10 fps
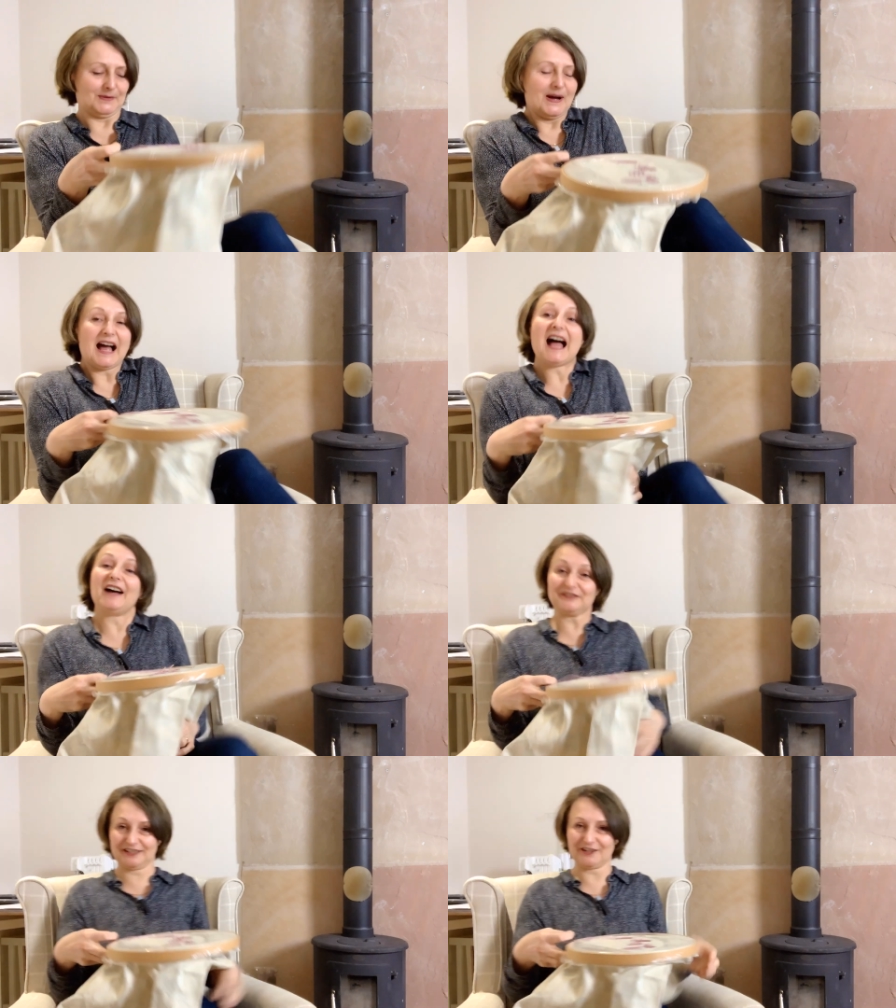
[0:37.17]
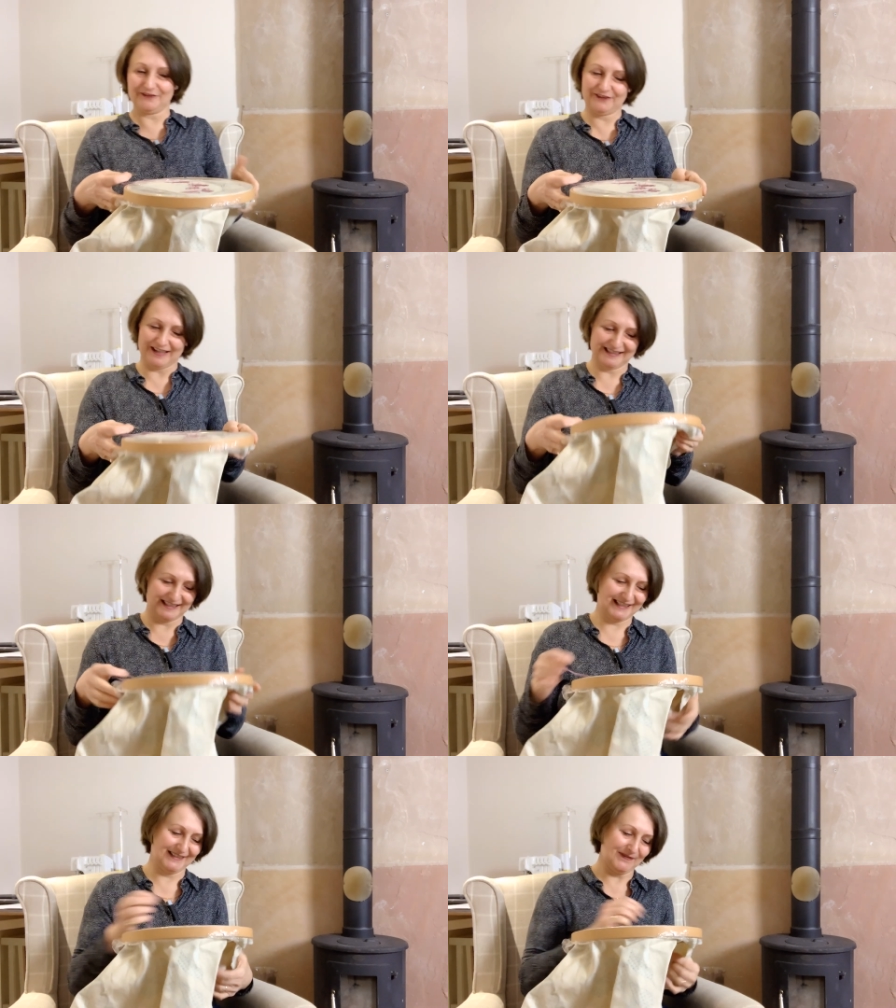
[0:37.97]
what I have to confess
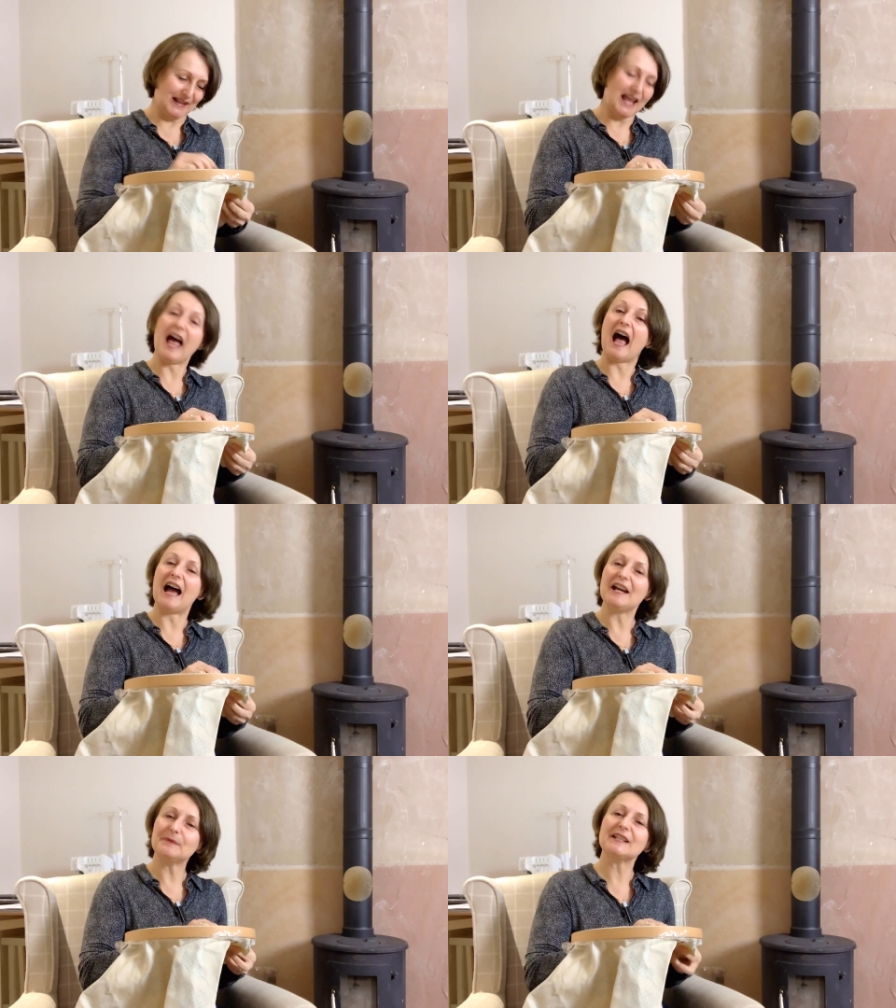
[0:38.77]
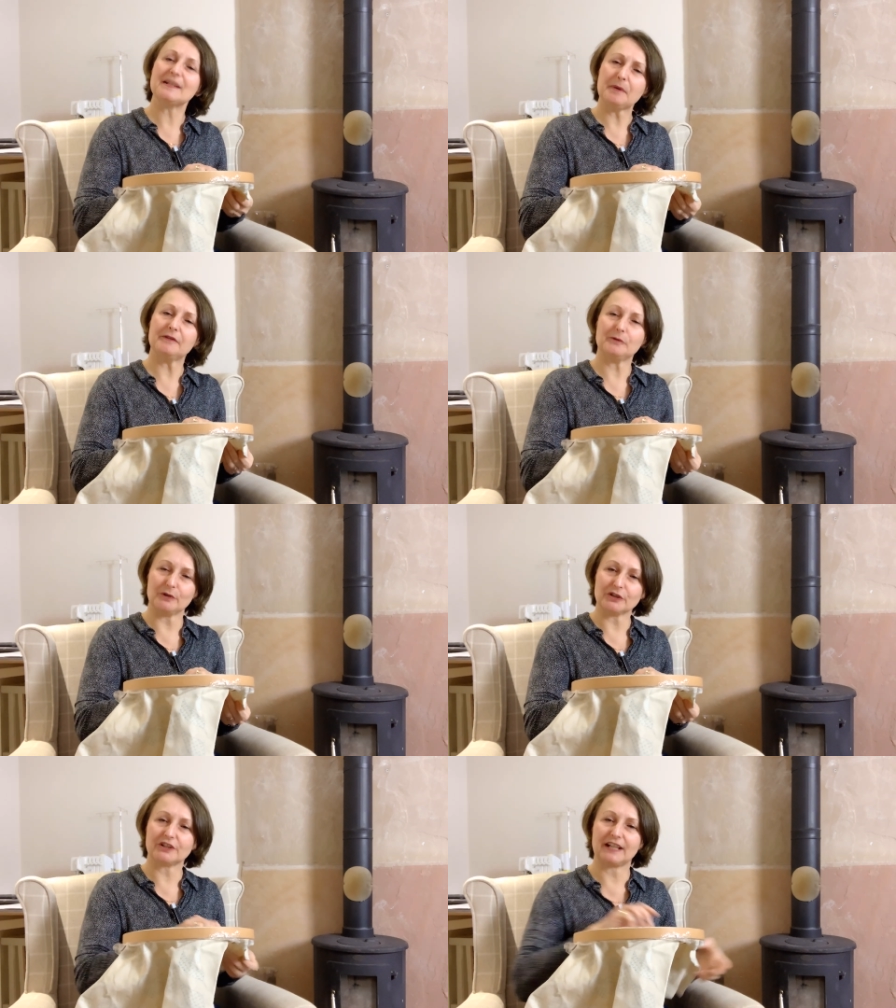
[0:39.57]
is I was in a bit of a
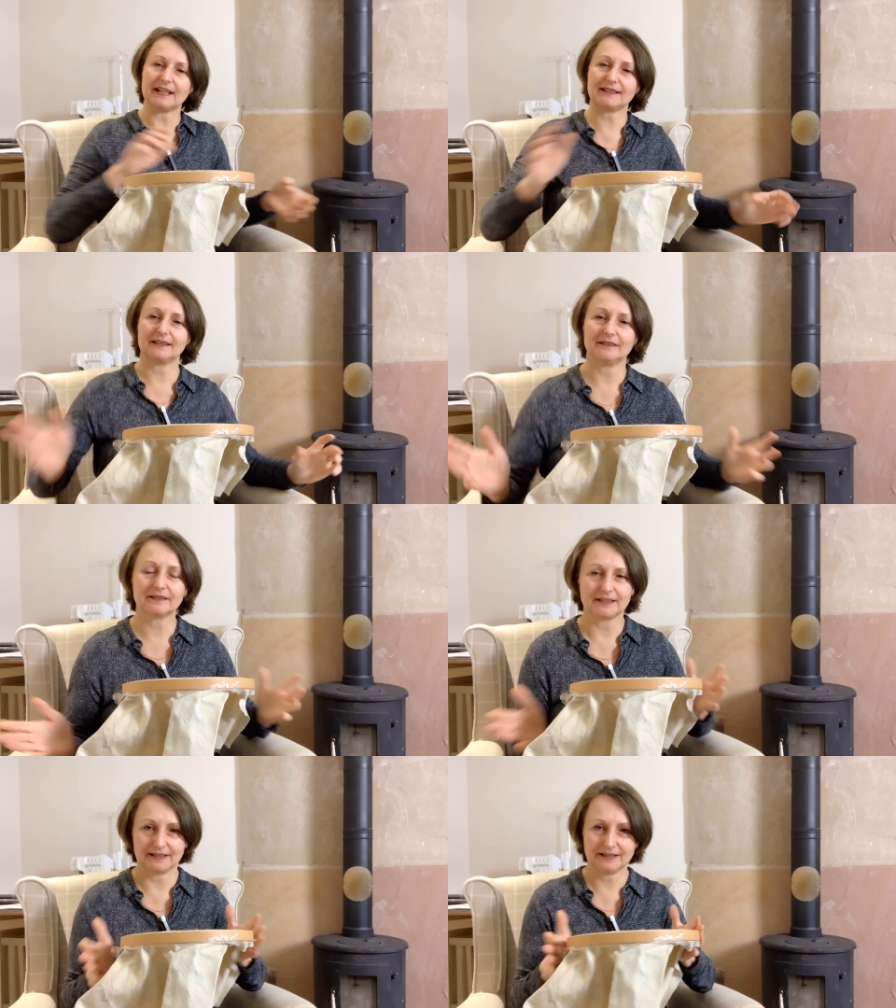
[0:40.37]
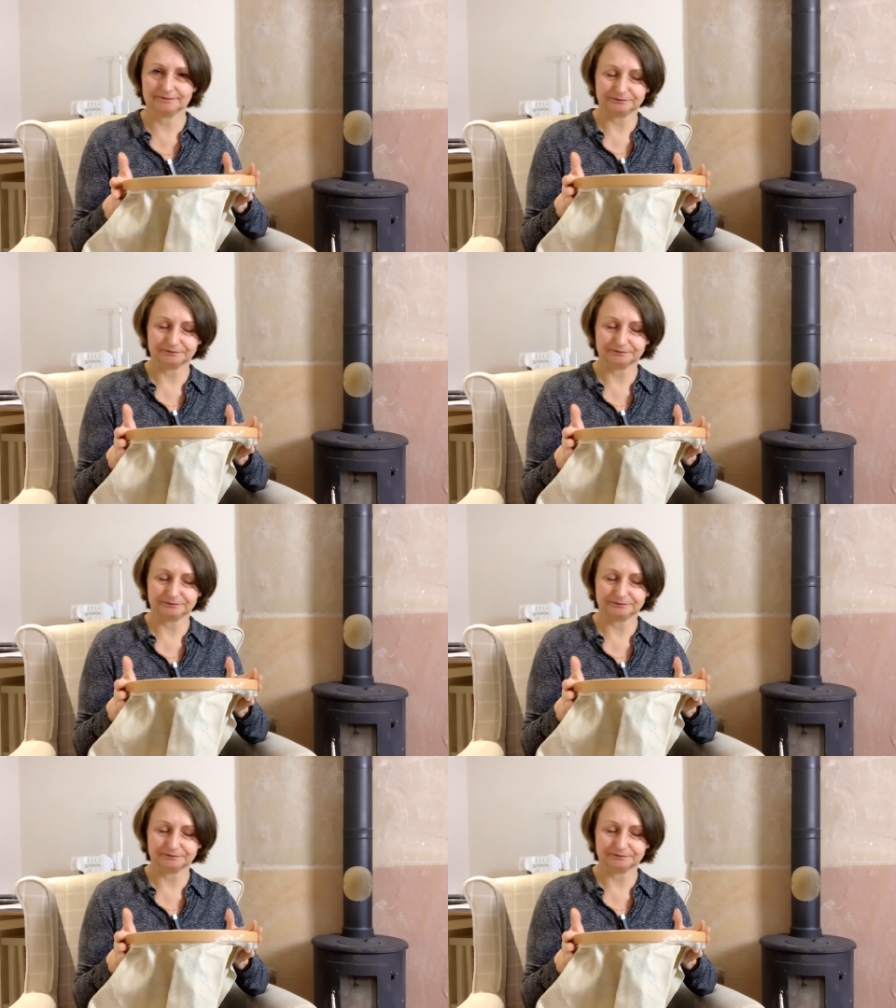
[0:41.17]
rush to get started